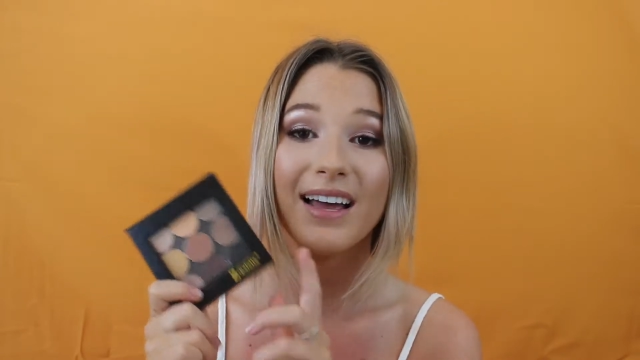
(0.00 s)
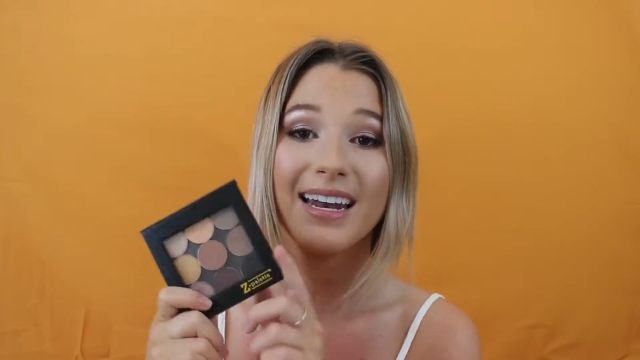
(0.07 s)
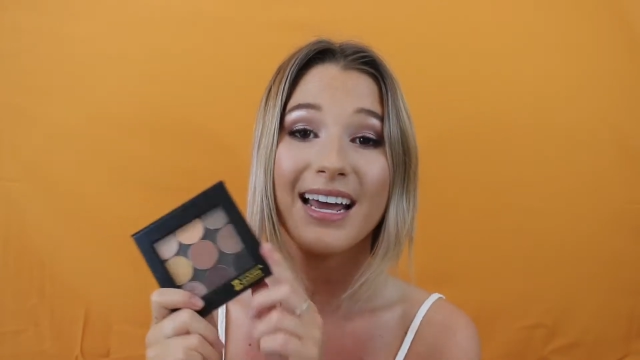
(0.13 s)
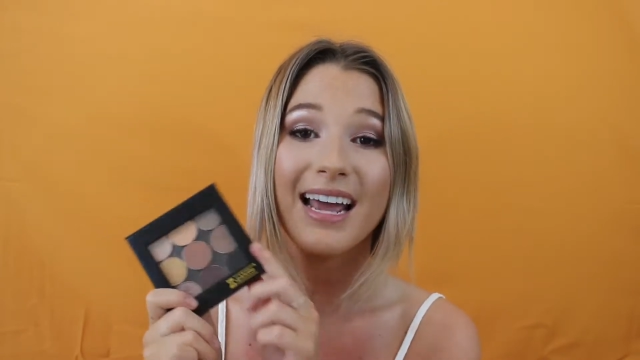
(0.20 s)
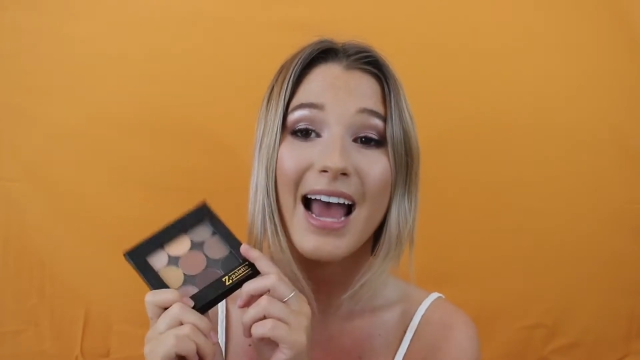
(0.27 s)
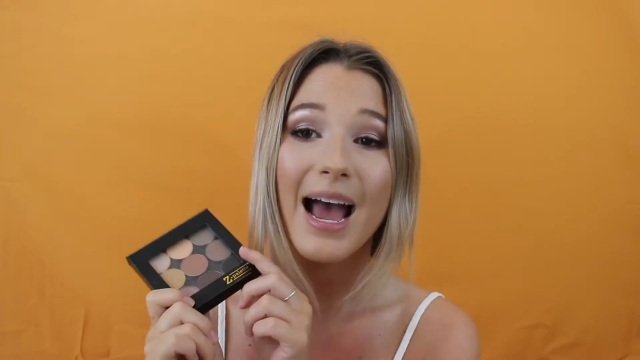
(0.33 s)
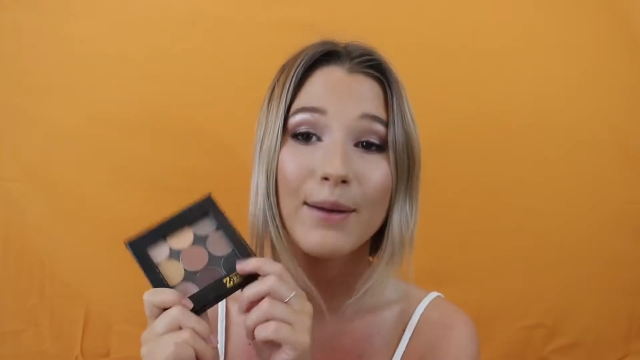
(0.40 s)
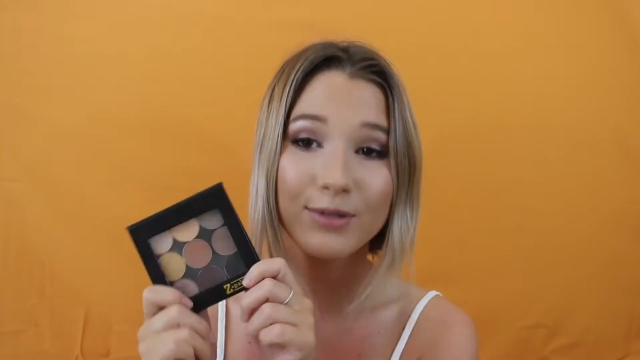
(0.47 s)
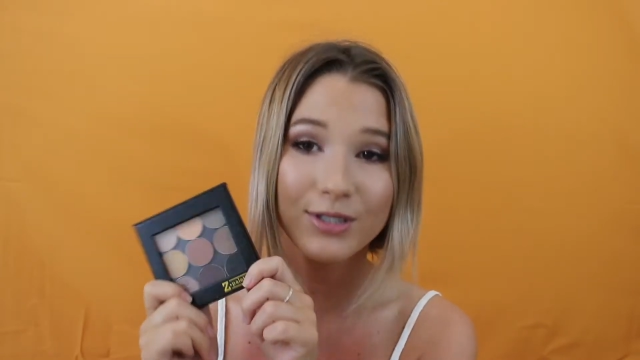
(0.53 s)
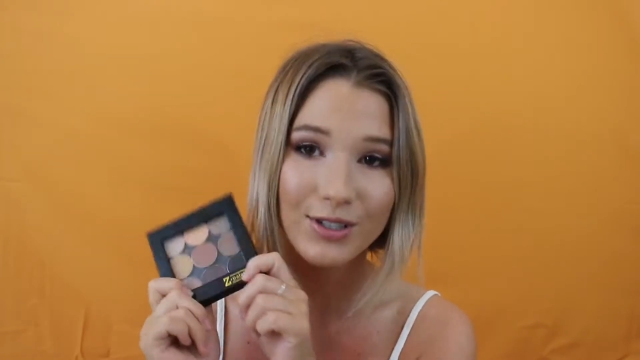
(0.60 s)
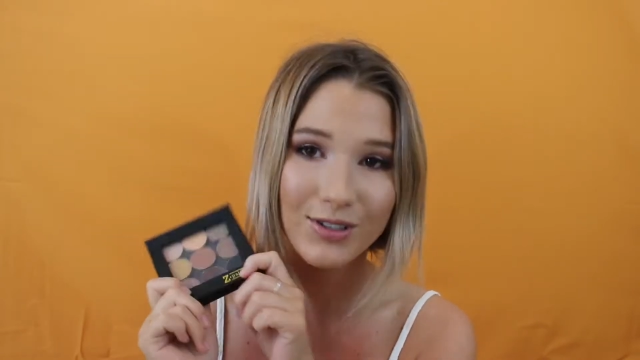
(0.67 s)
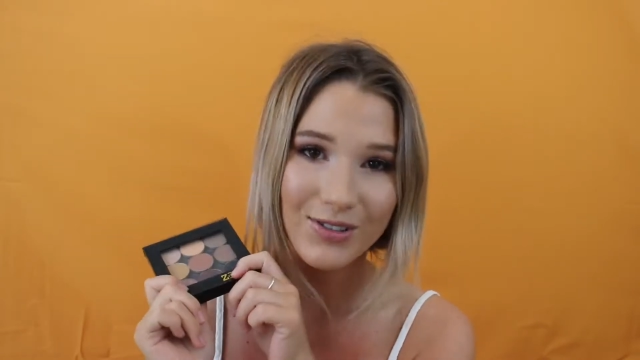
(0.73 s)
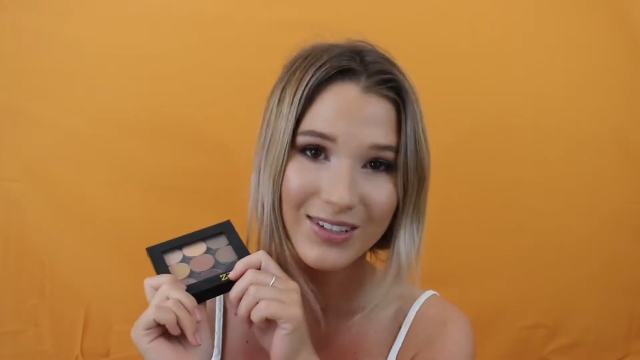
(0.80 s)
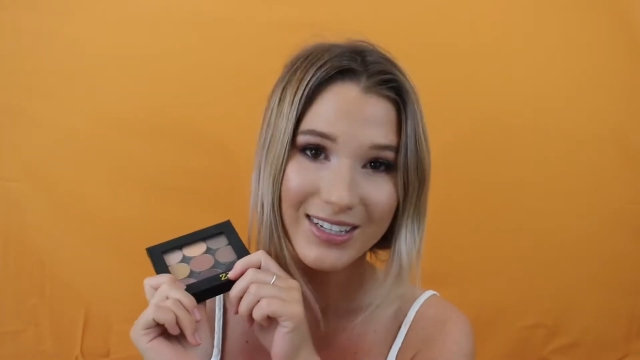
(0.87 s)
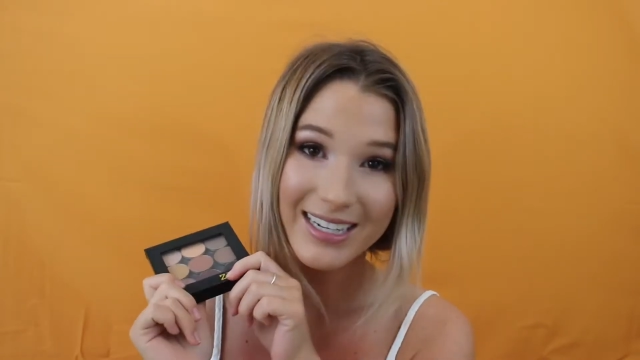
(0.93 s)
and I
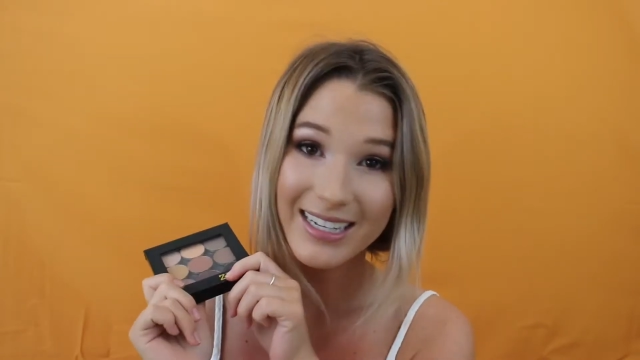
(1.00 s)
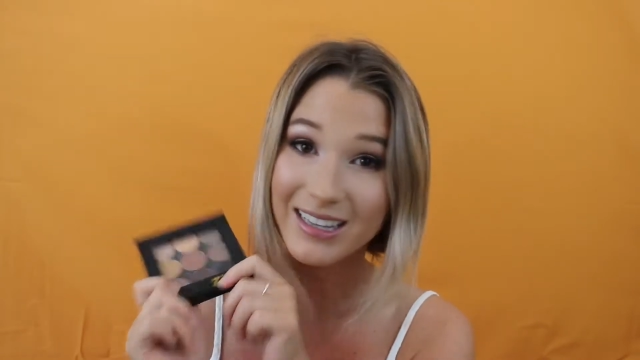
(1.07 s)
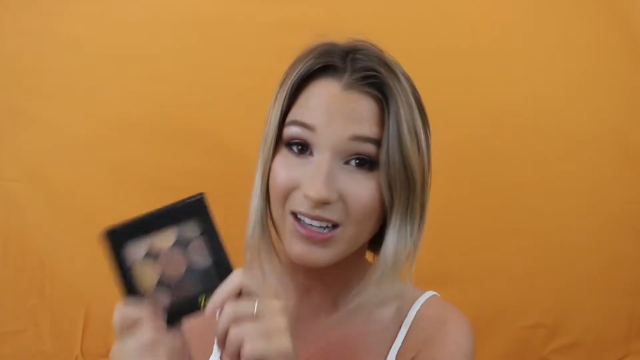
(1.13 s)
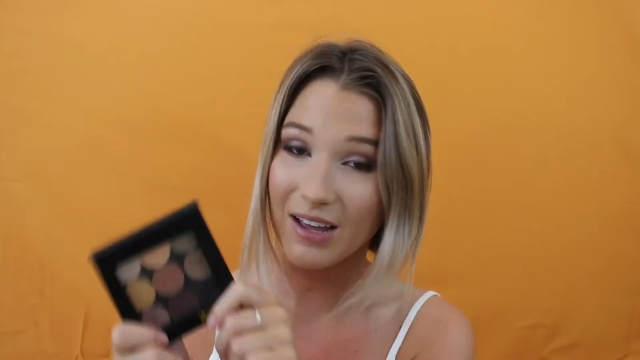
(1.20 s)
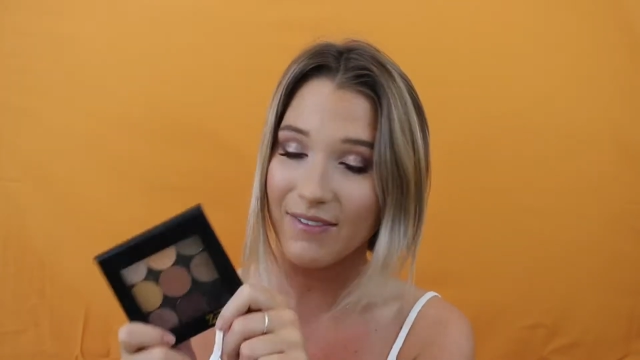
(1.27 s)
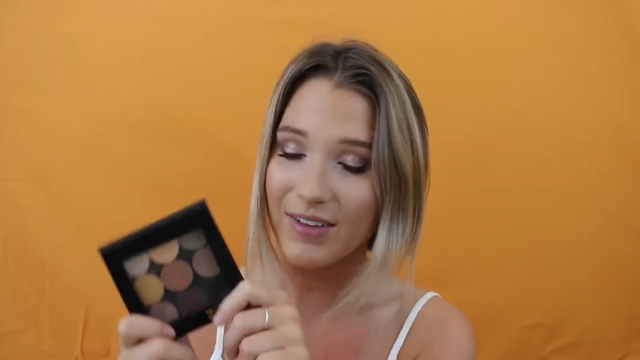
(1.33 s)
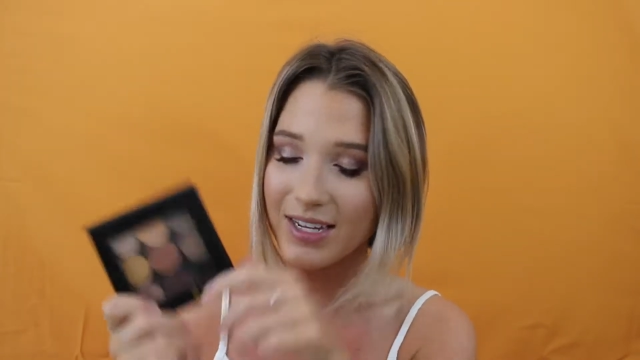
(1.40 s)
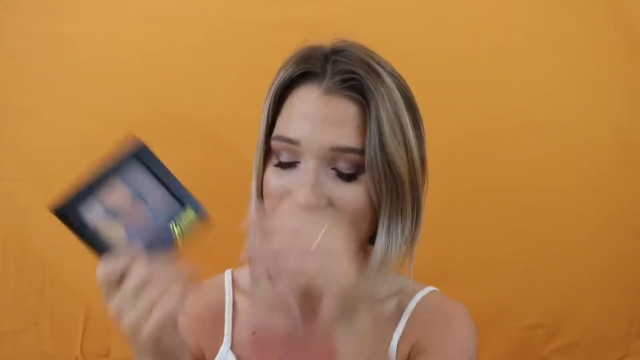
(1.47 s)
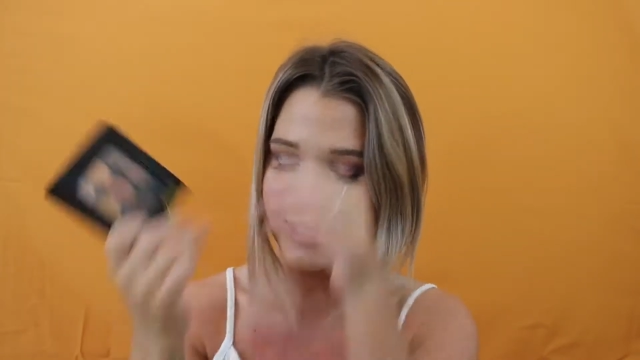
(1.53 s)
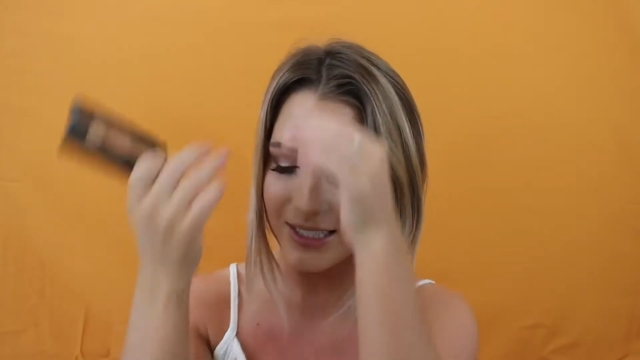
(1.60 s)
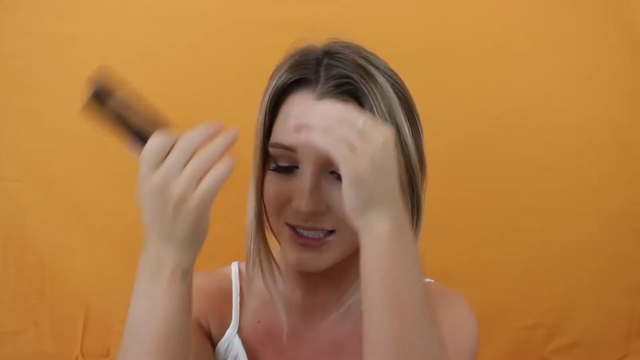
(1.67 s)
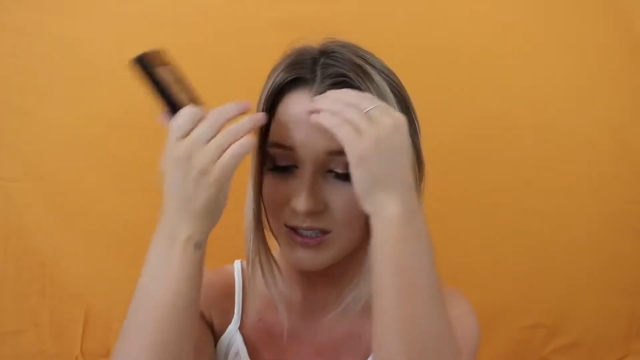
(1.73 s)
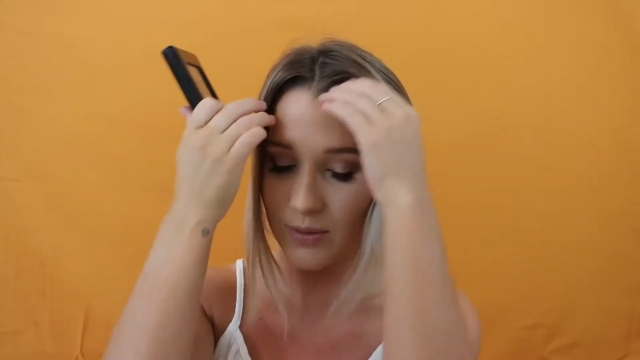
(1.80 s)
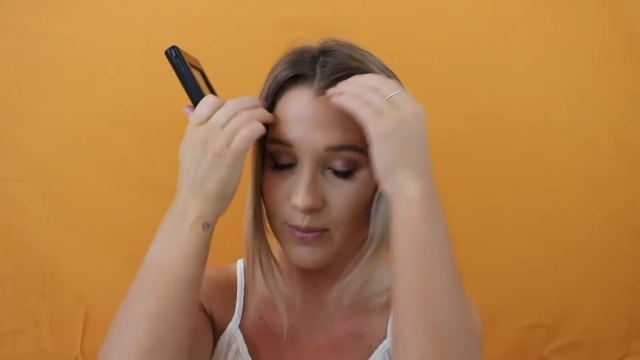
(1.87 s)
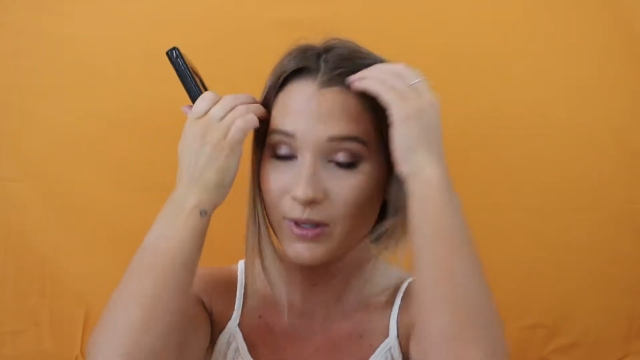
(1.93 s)
absolutely love it.
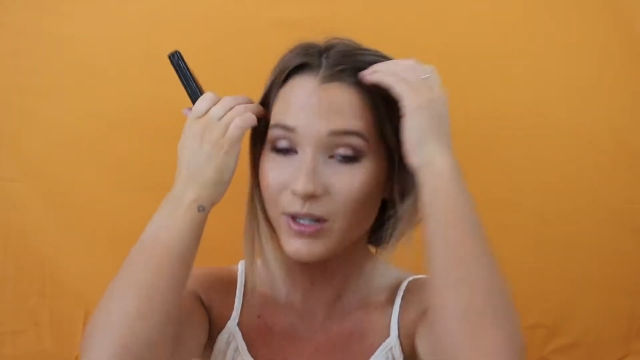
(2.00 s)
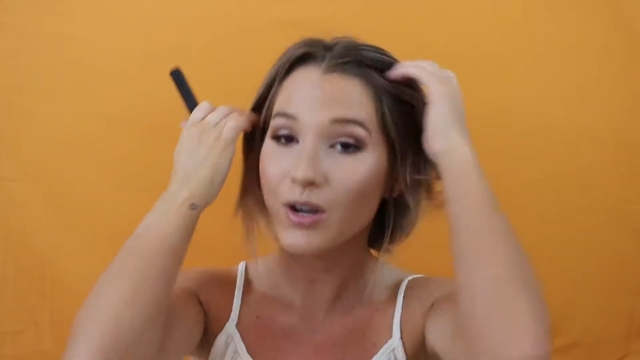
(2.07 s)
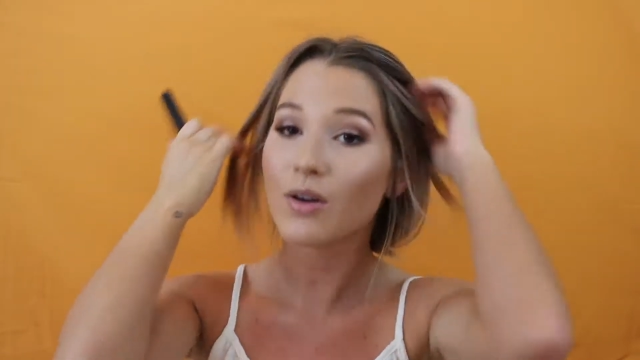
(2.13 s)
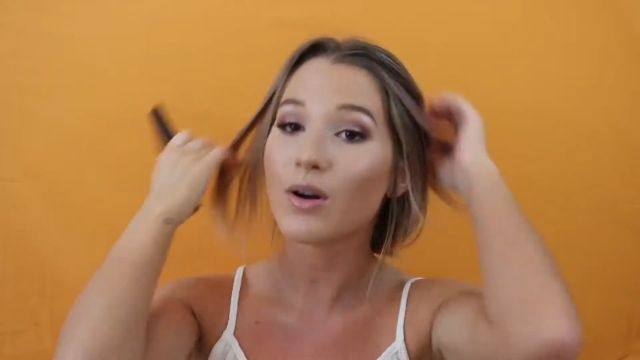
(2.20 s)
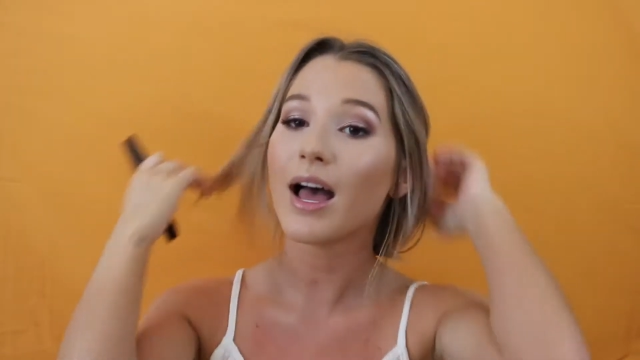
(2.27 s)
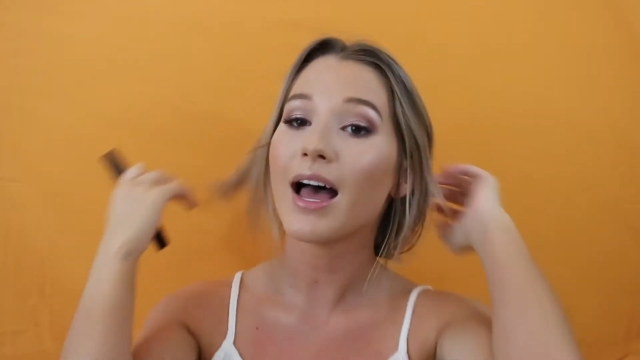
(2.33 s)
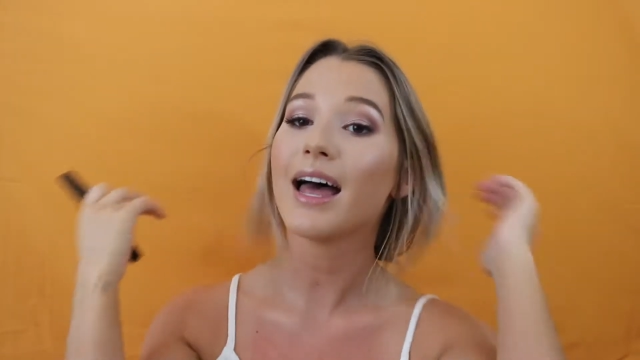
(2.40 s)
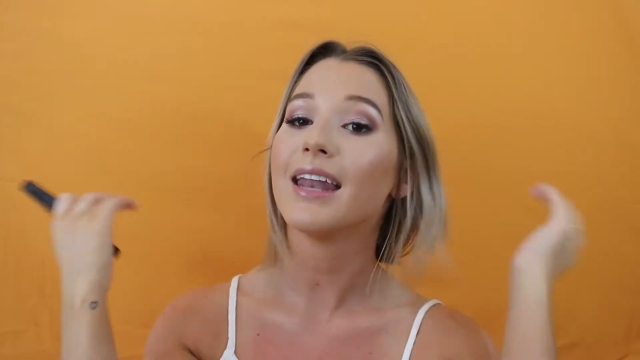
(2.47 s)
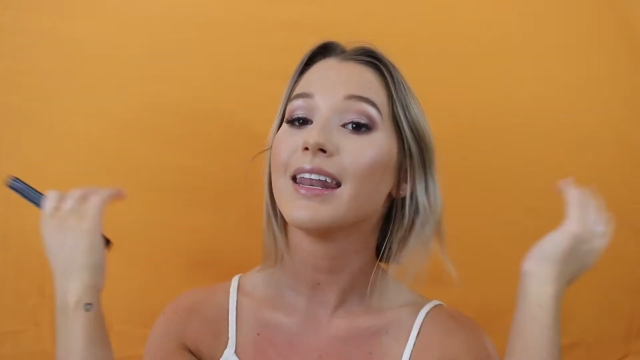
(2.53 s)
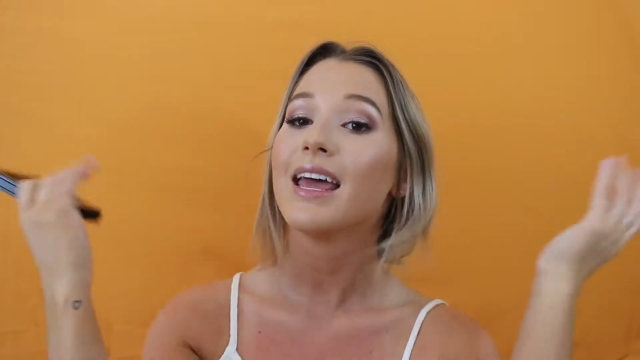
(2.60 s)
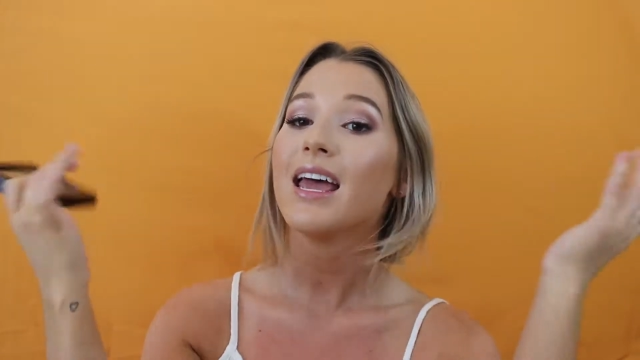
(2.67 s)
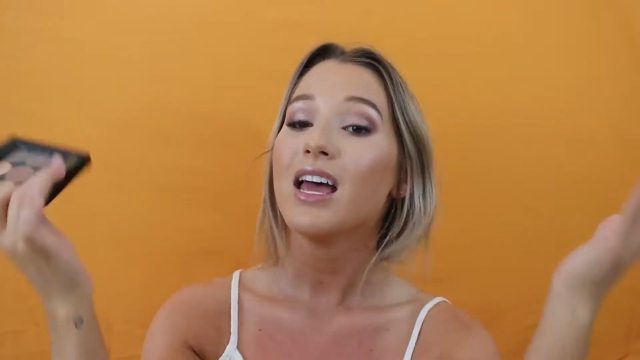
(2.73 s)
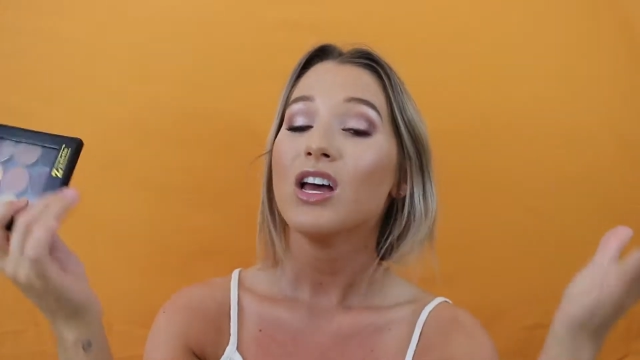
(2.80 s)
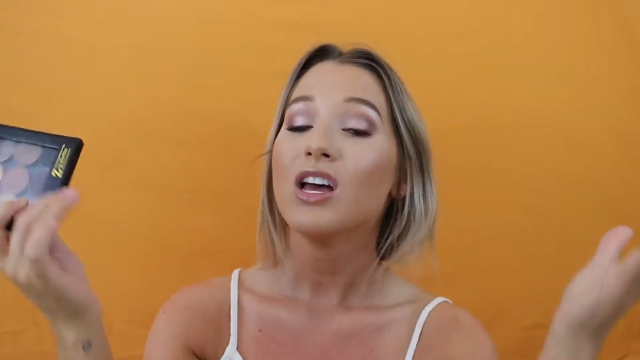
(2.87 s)
So I'm going to go ahead,